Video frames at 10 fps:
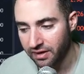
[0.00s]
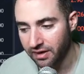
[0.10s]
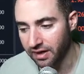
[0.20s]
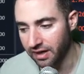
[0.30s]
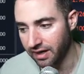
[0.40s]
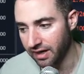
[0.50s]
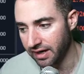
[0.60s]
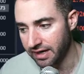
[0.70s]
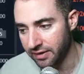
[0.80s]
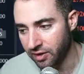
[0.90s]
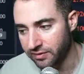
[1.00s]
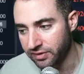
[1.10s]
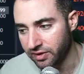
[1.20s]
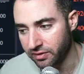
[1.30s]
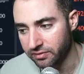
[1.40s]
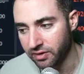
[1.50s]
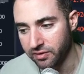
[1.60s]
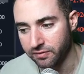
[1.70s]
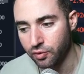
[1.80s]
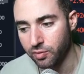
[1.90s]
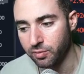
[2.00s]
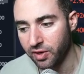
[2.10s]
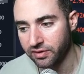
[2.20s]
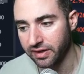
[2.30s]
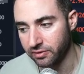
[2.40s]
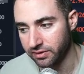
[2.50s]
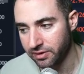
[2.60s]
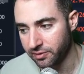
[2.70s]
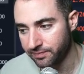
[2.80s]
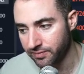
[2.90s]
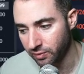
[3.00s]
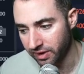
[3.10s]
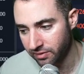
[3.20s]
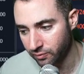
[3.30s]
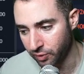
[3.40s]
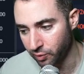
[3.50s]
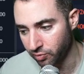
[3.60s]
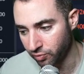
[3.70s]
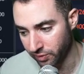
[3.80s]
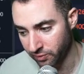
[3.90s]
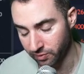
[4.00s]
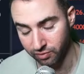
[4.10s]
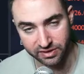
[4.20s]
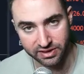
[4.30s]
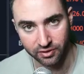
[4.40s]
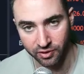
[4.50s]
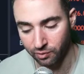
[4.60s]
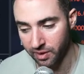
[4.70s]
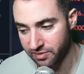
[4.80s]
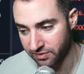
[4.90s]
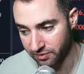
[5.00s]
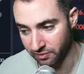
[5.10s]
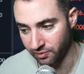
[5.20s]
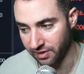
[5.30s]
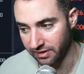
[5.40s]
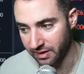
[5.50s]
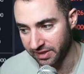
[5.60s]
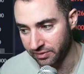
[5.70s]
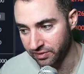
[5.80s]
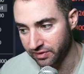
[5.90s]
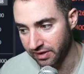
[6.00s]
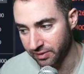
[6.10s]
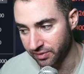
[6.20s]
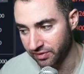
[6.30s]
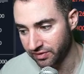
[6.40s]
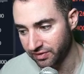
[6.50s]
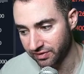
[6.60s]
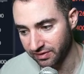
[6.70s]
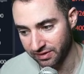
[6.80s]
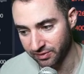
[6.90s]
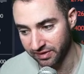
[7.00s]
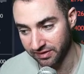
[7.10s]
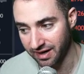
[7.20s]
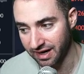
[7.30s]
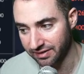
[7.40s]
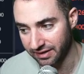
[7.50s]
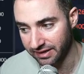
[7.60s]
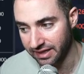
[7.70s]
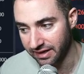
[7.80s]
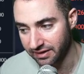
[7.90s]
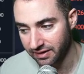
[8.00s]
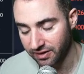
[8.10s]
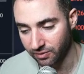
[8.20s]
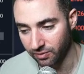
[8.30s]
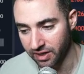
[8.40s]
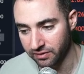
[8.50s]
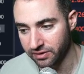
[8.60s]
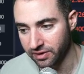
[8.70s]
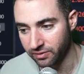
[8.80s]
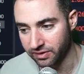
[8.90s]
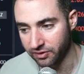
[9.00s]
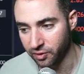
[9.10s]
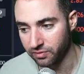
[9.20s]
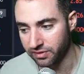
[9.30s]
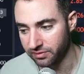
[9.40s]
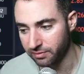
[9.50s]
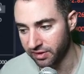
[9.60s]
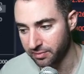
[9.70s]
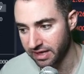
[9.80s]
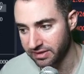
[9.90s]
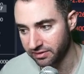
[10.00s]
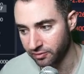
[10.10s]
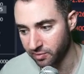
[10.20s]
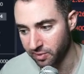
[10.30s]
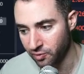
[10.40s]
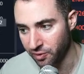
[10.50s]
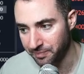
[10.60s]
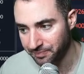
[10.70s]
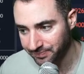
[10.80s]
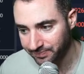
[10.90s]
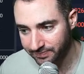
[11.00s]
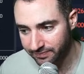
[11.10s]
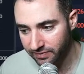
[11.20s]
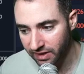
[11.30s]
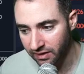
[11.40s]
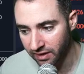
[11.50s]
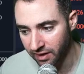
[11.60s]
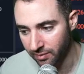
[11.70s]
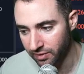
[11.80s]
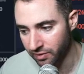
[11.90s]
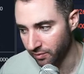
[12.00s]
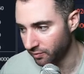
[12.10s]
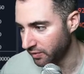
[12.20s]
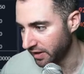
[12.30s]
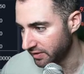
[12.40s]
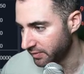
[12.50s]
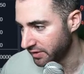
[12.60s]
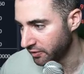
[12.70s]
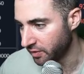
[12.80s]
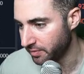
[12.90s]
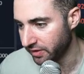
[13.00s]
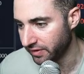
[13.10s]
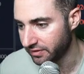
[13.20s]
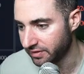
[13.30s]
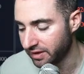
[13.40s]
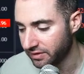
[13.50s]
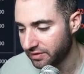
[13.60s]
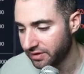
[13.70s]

And then obviously on the former market cycle low, well, we were printing all the way up to the 1. I mean, it was as high as it can get, right on the low. Let's back test it a little bit more. Oh, we need to go to BLX index.